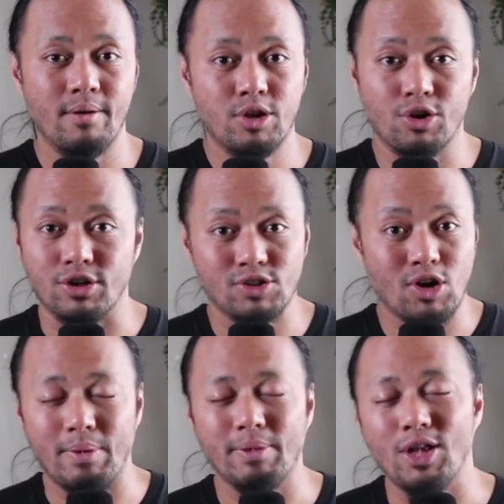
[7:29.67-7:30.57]
Curious,
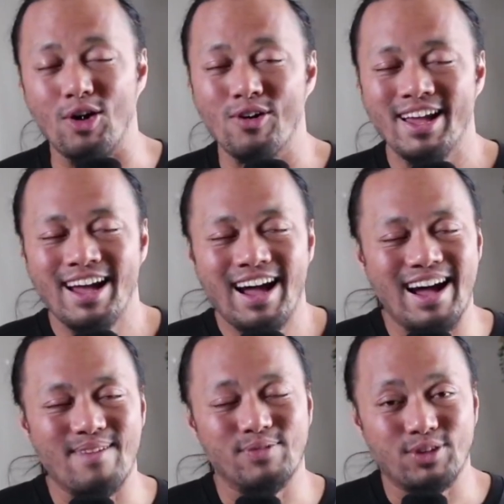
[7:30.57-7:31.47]
comment below.
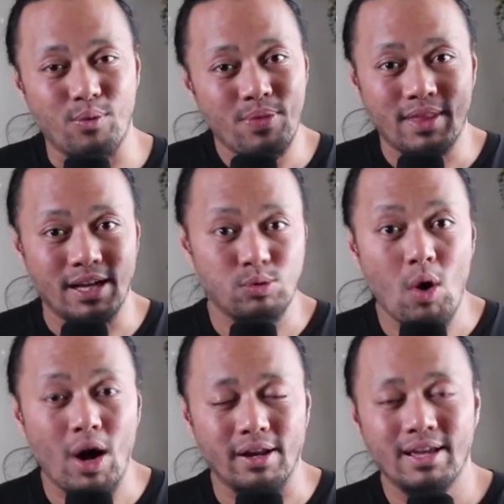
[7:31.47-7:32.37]
So that's
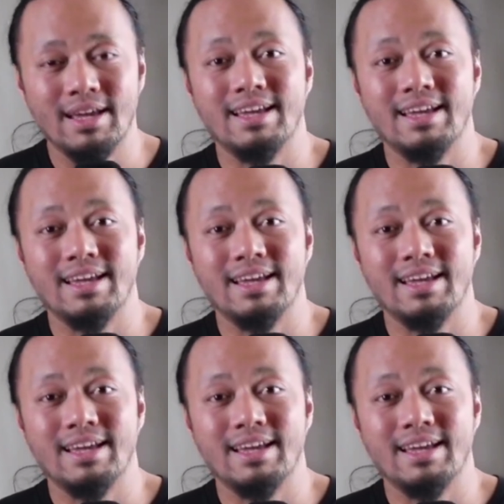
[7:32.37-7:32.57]
one.